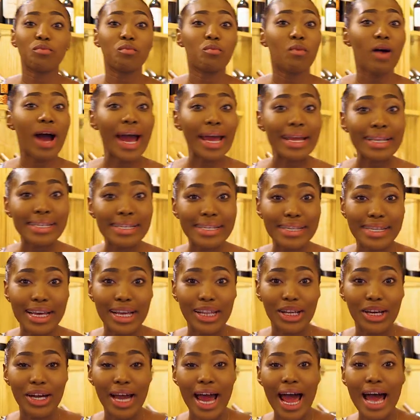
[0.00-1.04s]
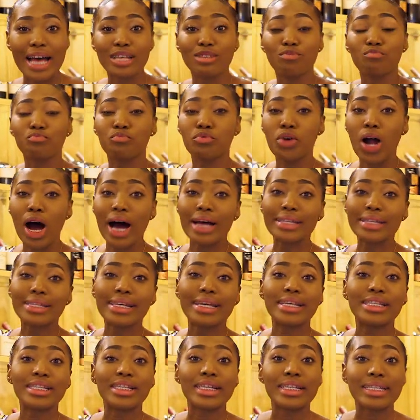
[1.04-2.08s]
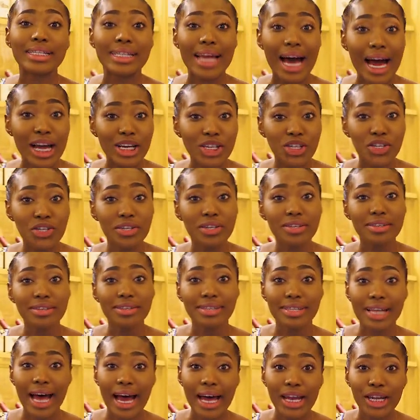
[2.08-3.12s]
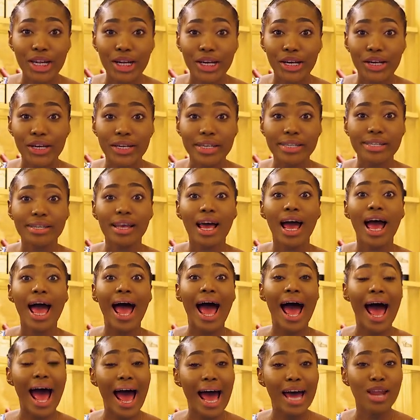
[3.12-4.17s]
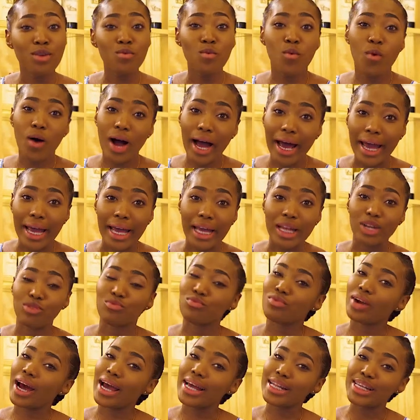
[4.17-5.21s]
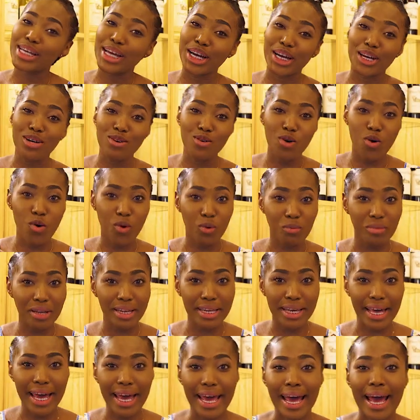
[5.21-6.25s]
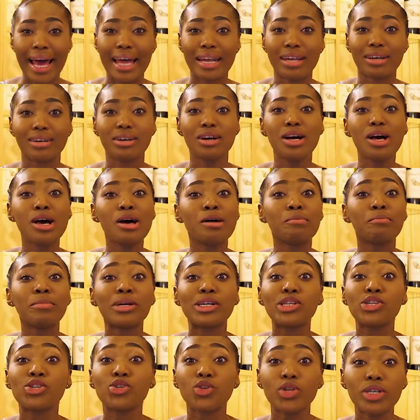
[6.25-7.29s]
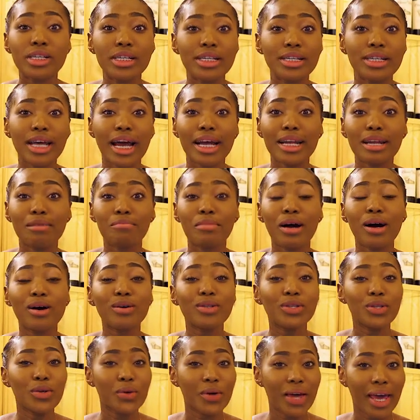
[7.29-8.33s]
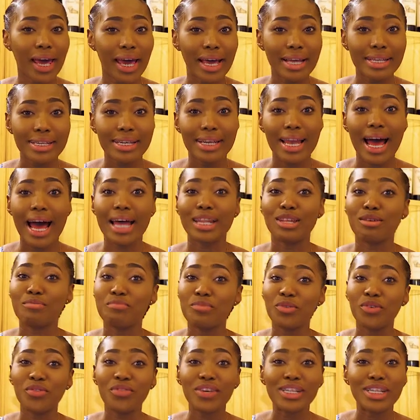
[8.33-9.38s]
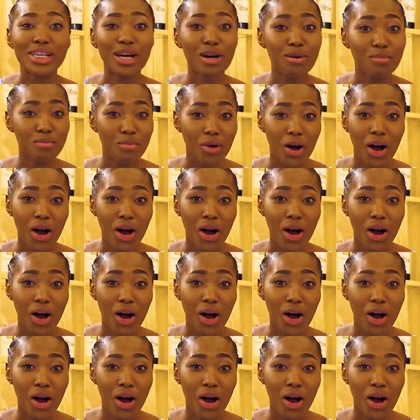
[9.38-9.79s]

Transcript: that Wine Cellar has brought international standards and wine right here home in Guyana. Be sure to check them out, located at the Movie Town